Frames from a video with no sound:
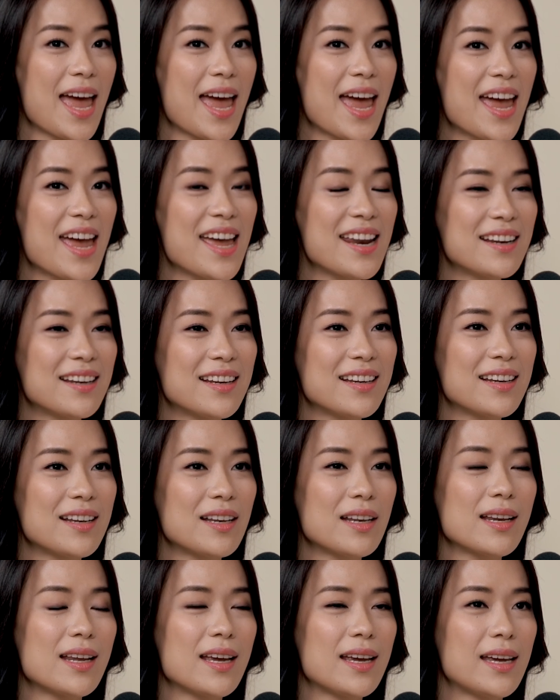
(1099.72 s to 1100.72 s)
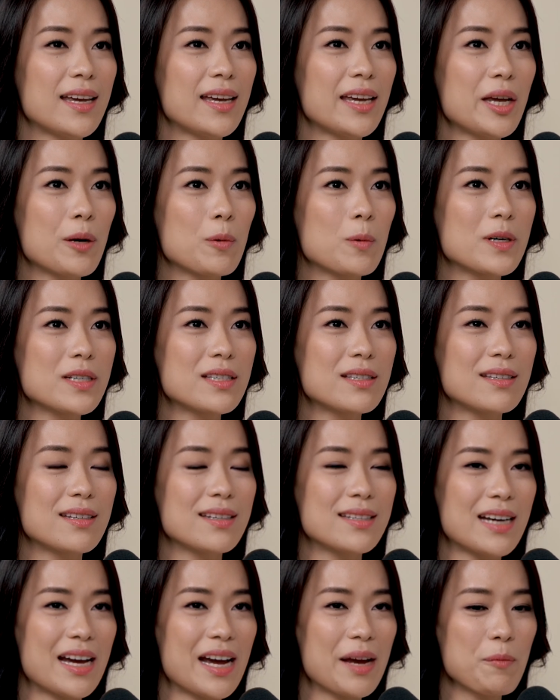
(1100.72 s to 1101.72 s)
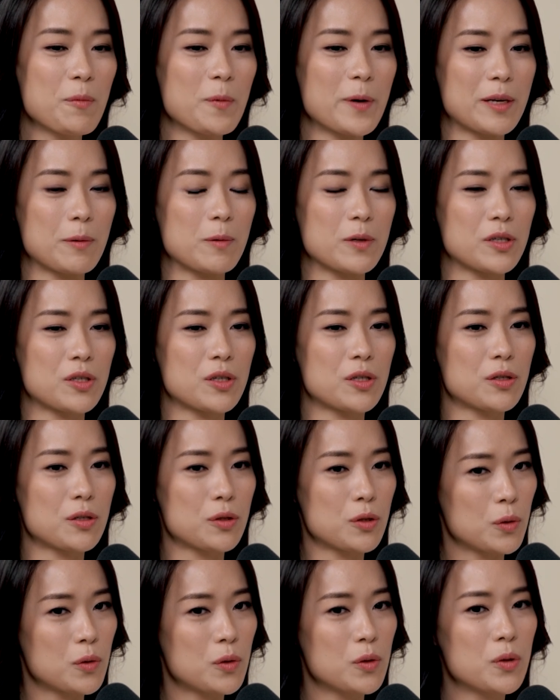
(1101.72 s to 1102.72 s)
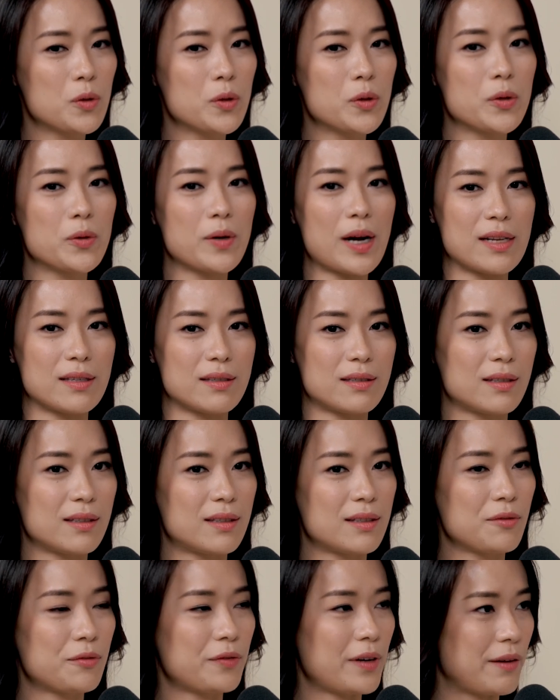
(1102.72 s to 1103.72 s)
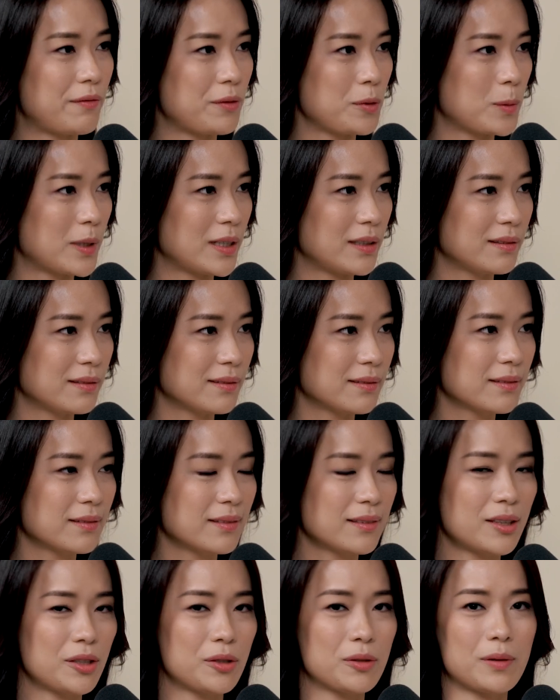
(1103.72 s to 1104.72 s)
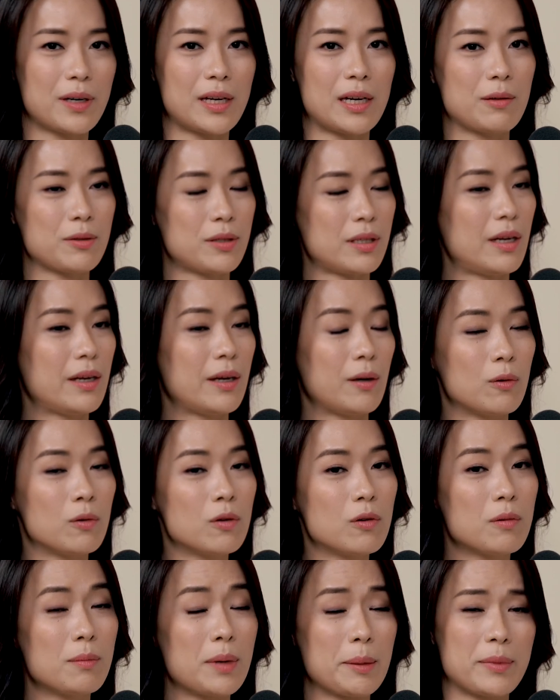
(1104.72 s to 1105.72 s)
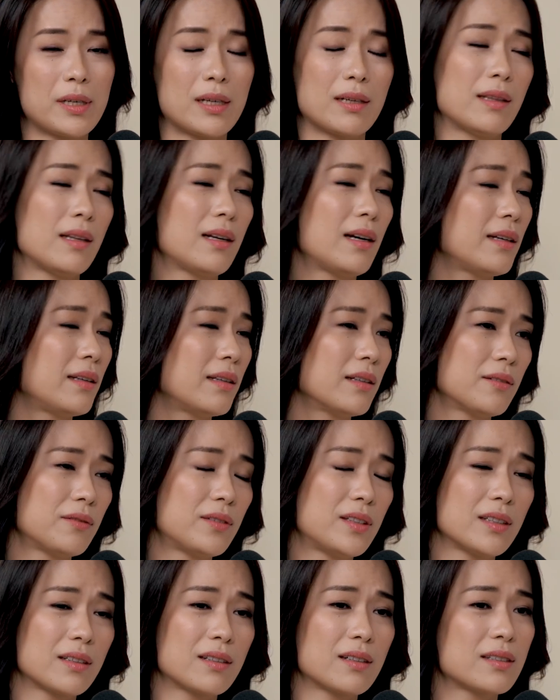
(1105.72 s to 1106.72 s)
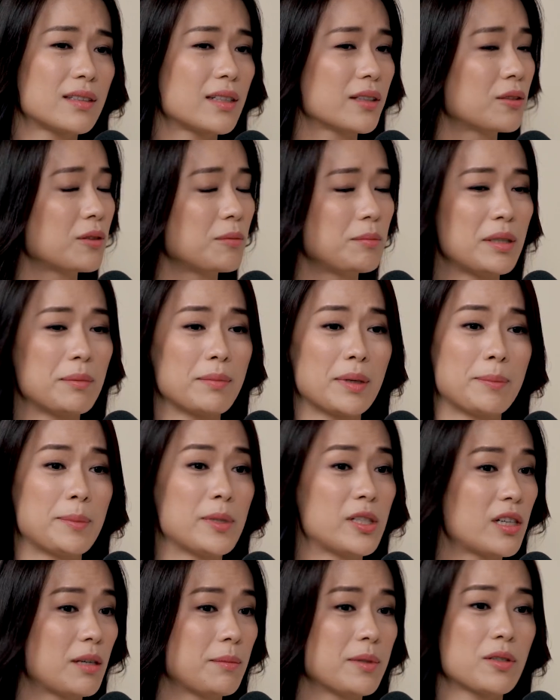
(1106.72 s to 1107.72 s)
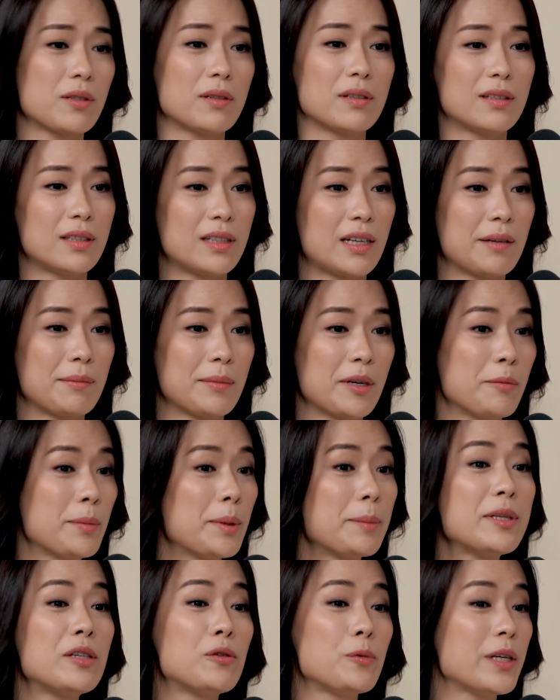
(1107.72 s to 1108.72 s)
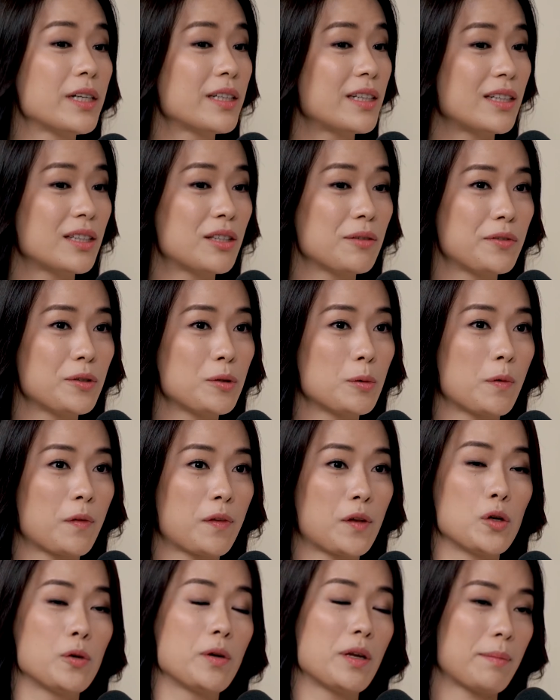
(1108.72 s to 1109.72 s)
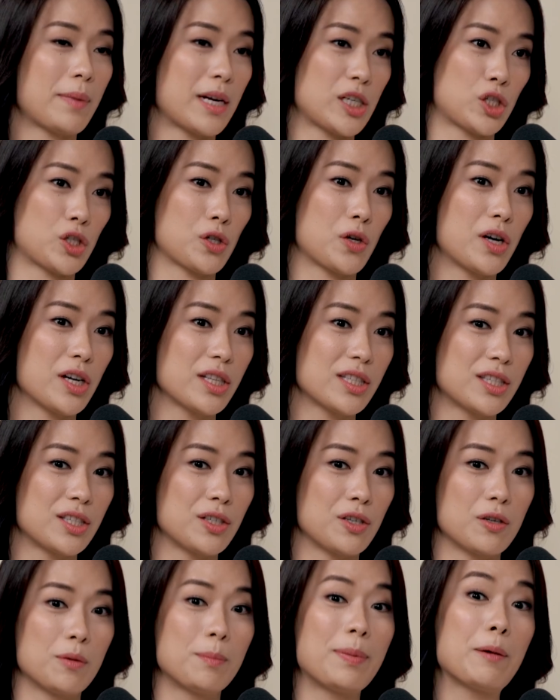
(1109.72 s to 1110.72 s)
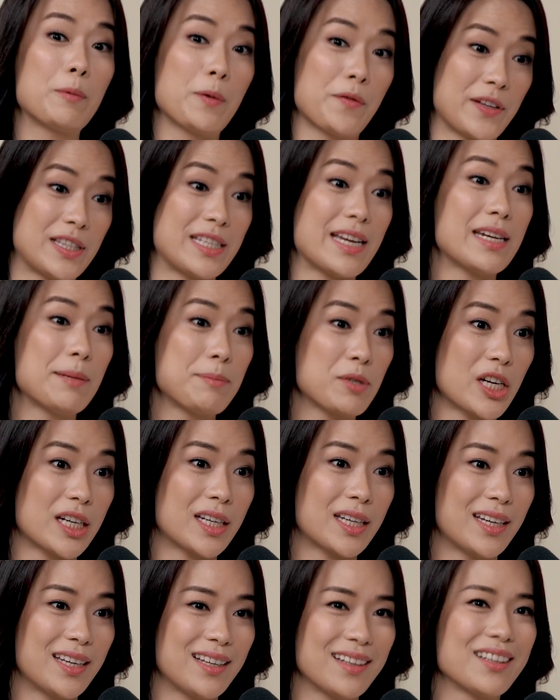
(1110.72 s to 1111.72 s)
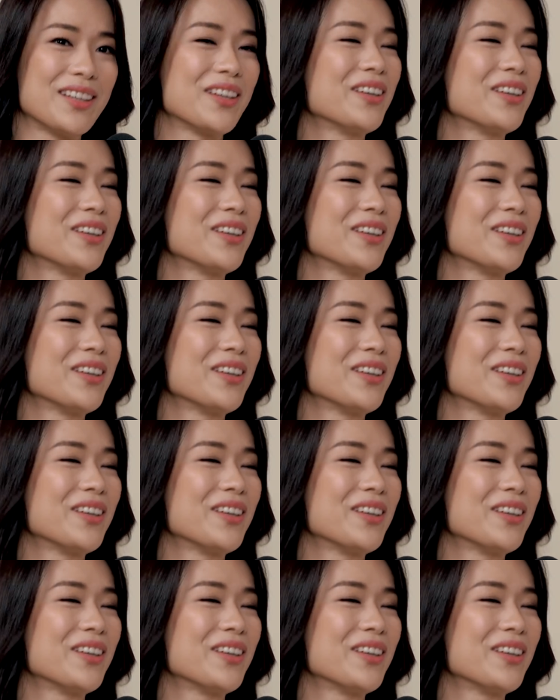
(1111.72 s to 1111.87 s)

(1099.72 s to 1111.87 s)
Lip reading: And it was the time when it was so uncertain for everyone, and I was at home. I mean, I loved it because I could be in my pajamas all the time. I remember doing the interview with you in my shorts, but with a denim jacket,